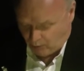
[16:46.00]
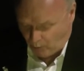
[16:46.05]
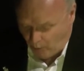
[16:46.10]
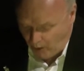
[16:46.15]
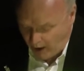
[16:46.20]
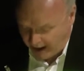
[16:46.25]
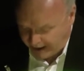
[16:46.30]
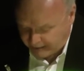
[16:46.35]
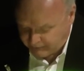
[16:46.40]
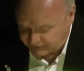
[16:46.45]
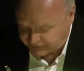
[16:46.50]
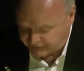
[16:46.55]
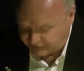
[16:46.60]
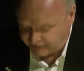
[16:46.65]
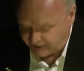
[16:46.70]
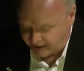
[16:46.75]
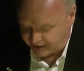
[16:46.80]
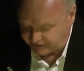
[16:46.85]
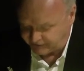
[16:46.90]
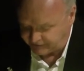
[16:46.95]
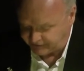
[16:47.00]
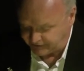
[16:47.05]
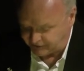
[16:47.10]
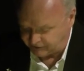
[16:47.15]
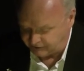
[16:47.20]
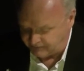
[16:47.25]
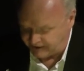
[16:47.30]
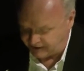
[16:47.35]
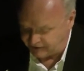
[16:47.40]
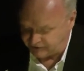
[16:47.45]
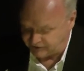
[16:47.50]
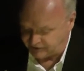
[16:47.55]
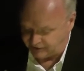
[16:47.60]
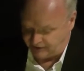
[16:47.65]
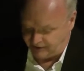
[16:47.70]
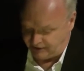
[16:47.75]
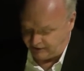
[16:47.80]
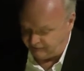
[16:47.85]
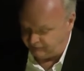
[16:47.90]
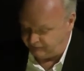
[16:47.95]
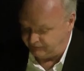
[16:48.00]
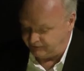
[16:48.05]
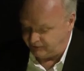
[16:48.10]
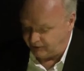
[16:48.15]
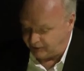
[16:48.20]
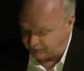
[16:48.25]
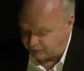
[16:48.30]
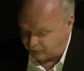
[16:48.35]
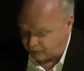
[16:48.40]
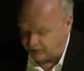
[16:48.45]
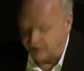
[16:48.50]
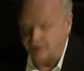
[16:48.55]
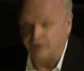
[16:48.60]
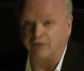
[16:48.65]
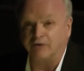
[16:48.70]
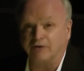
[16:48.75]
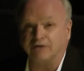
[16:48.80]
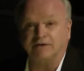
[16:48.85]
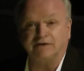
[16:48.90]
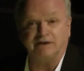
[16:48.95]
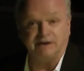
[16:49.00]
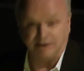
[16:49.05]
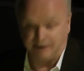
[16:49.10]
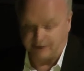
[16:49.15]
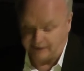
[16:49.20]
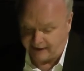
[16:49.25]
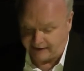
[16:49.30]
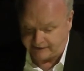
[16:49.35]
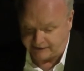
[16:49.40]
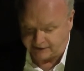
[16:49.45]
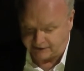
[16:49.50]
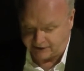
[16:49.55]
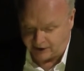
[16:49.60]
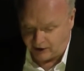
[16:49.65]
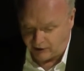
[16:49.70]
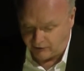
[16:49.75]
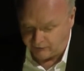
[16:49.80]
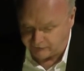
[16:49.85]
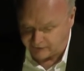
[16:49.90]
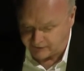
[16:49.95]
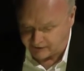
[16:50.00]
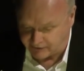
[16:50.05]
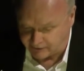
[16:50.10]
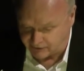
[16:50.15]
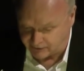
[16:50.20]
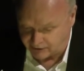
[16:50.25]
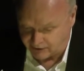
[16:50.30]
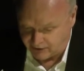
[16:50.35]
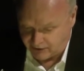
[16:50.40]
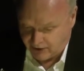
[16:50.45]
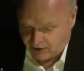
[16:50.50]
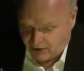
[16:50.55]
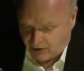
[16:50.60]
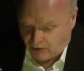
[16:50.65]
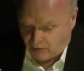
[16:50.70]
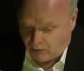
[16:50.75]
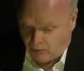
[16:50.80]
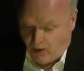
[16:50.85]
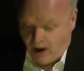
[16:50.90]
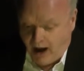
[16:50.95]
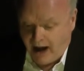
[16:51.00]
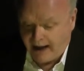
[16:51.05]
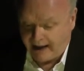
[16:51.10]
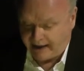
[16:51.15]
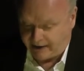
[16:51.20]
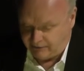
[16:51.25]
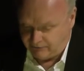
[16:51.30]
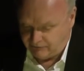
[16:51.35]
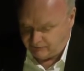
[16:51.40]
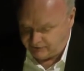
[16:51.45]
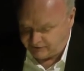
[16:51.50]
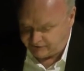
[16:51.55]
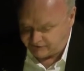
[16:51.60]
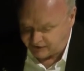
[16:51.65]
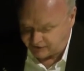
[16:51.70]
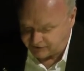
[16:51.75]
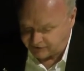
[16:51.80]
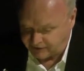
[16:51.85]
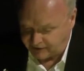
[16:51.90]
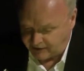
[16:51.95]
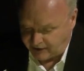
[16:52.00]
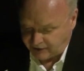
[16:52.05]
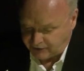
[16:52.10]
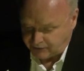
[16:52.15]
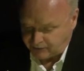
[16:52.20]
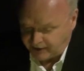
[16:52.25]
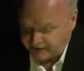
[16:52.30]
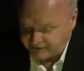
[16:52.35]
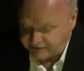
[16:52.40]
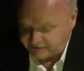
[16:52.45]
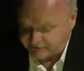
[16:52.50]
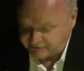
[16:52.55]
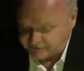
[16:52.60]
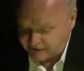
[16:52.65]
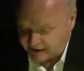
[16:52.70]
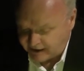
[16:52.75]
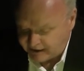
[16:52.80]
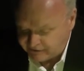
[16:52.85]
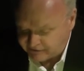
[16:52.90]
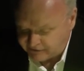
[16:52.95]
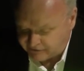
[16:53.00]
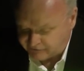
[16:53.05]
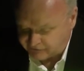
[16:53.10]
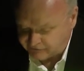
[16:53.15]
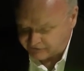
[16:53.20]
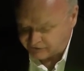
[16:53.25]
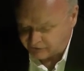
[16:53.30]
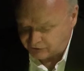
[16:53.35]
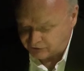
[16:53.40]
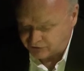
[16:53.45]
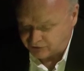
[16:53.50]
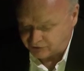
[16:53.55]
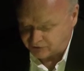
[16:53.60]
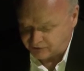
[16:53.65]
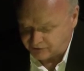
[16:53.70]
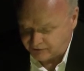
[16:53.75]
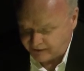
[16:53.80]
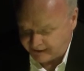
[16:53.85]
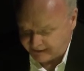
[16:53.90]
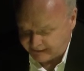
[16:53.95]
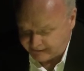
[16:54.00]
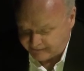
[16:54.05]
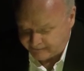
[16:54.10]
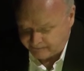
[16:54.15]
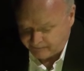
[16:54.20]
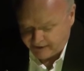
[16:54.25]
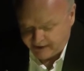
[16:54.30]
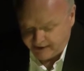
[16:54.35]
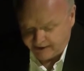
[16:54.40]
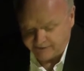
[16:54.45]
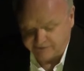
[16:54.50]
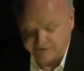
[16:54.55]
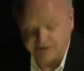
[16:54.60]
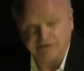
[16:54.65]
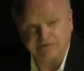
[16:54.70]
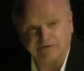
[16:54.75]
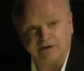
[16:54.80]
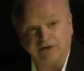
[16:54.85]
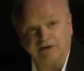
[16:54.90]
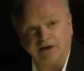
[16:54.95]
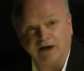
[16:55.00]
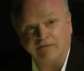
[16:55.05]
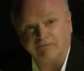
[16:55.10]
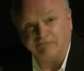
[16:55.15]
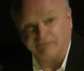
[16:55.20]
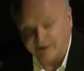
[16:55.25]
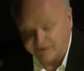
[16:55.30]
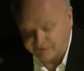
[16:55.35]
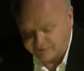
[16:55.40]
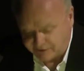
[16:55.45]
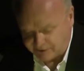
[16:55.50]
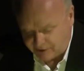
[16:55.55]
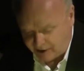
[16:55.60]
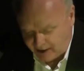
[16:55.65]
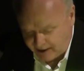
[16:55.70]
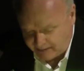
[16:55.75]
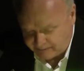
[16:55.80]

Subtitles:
Why was there not a single mention of Adorno or Die Dialektik der Aufklärung? Why would such an otherwise incisive social critic insist on divesting